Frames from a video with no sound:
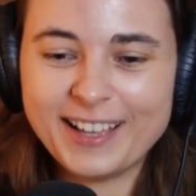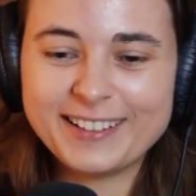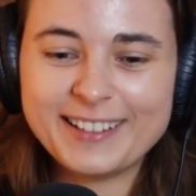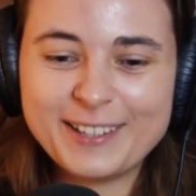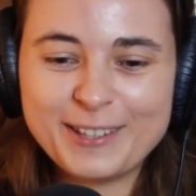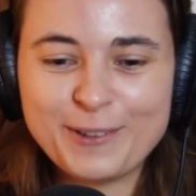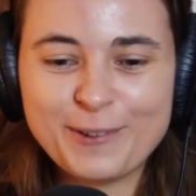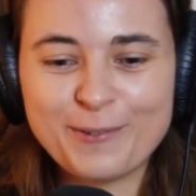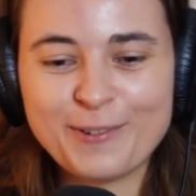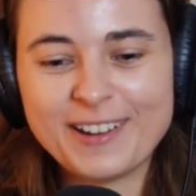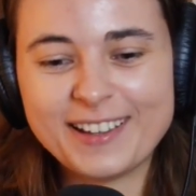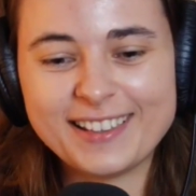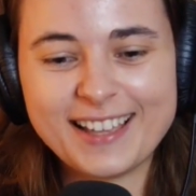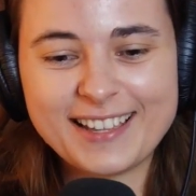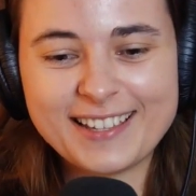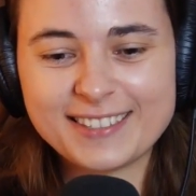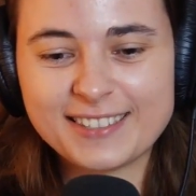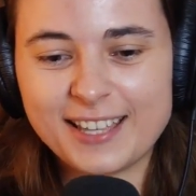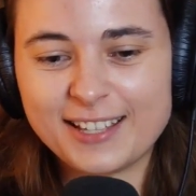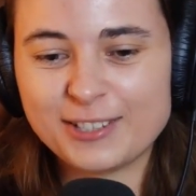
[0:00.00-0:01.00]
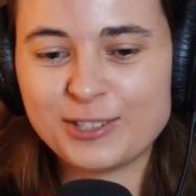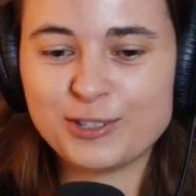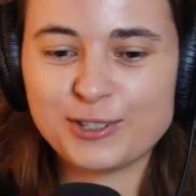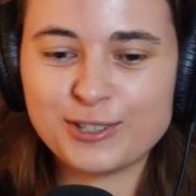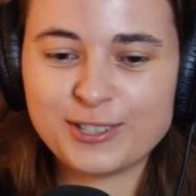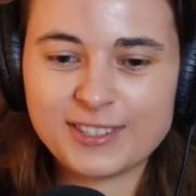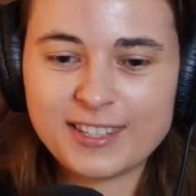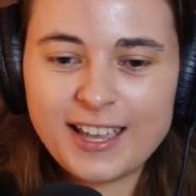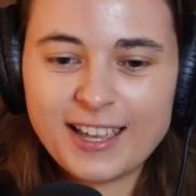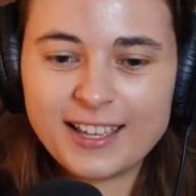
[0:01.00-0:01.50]
And then you realize that
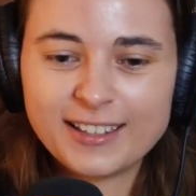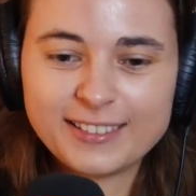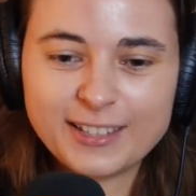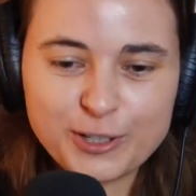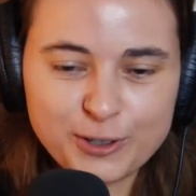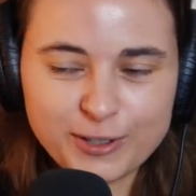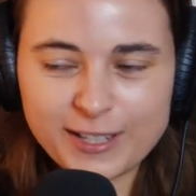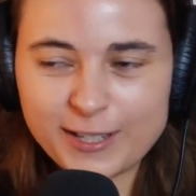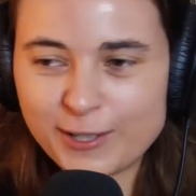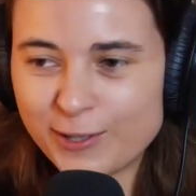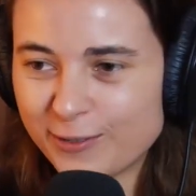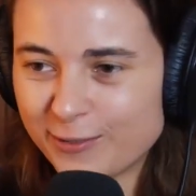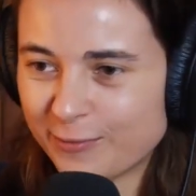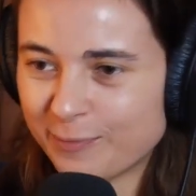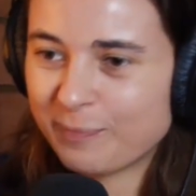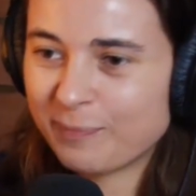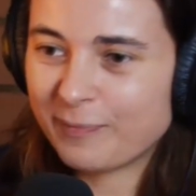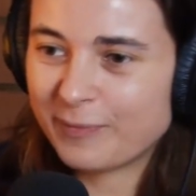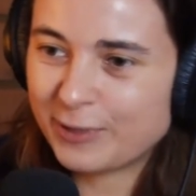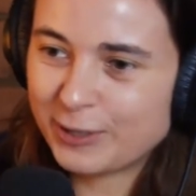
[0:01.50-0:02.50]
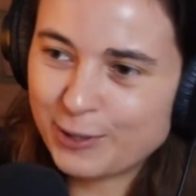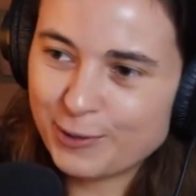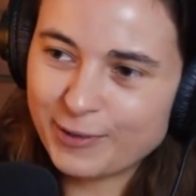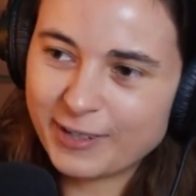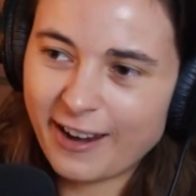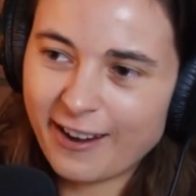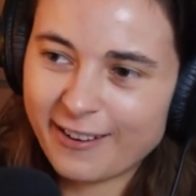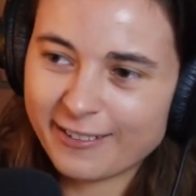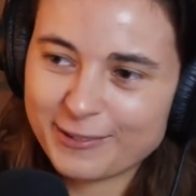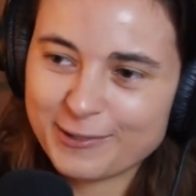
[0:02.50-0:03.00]
just literally two
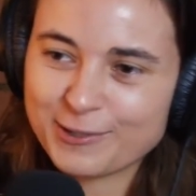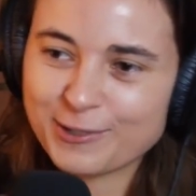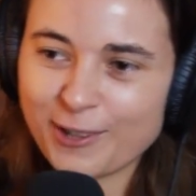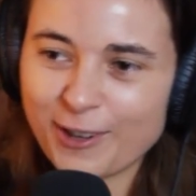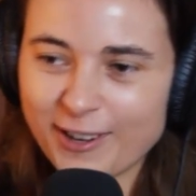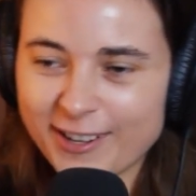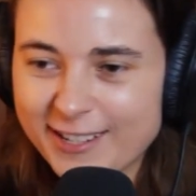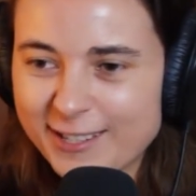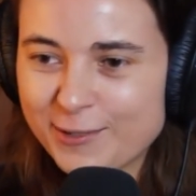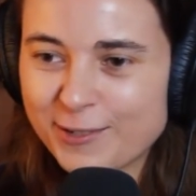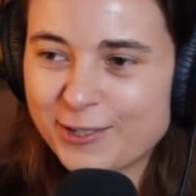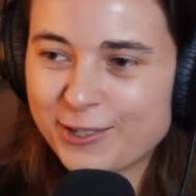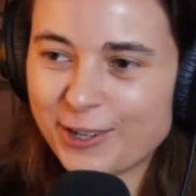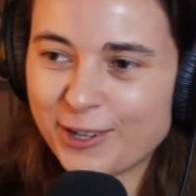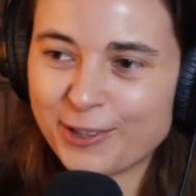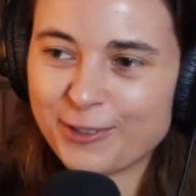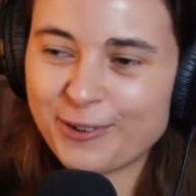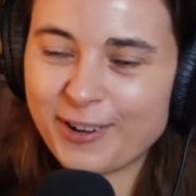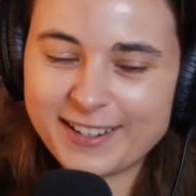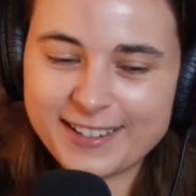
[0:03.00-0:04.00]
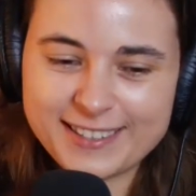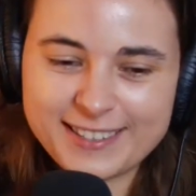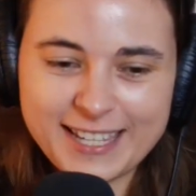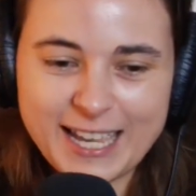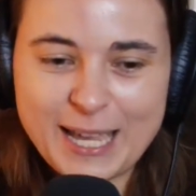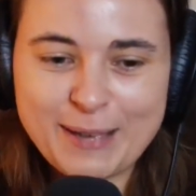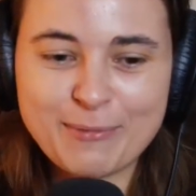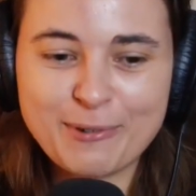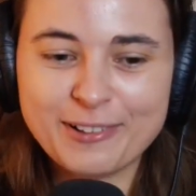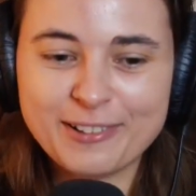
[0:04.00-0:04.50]
characters talking to each other at a
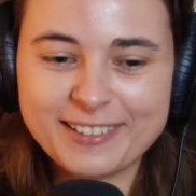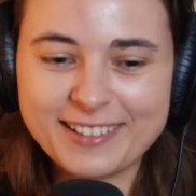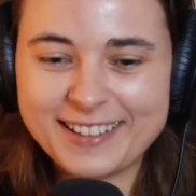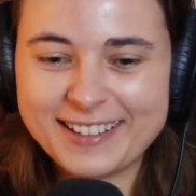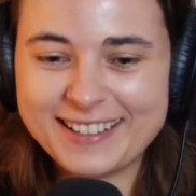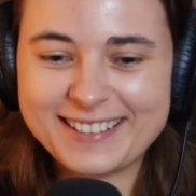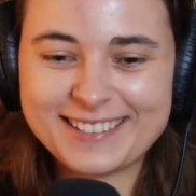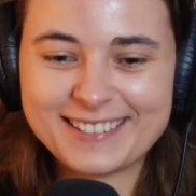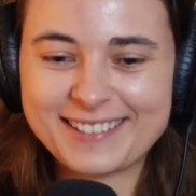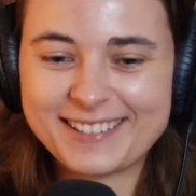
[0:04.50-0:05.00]
table is